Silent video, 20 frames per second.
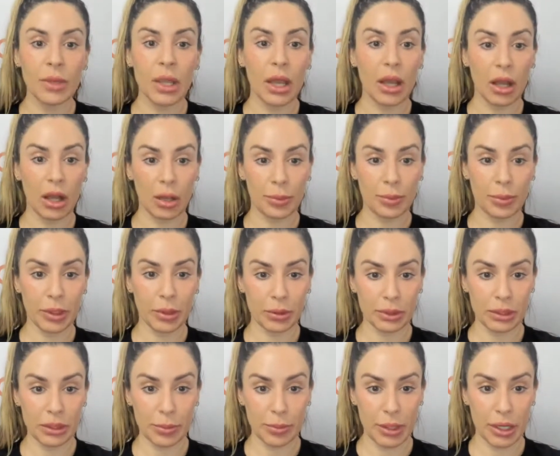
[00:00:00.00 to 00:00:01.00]
helping
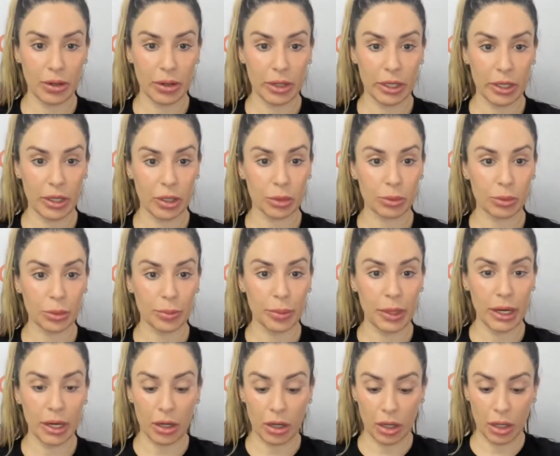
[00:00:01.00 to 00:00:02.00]
with the barrier
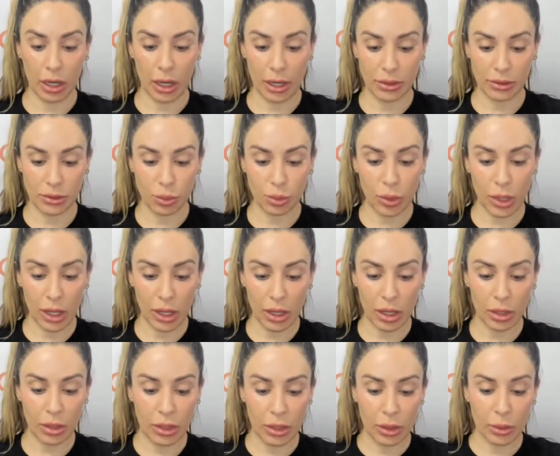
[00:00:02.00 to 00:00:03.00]
repair as
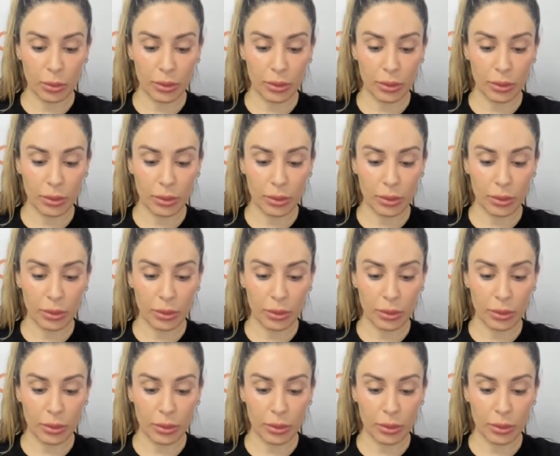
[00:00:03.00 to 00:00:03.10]
well,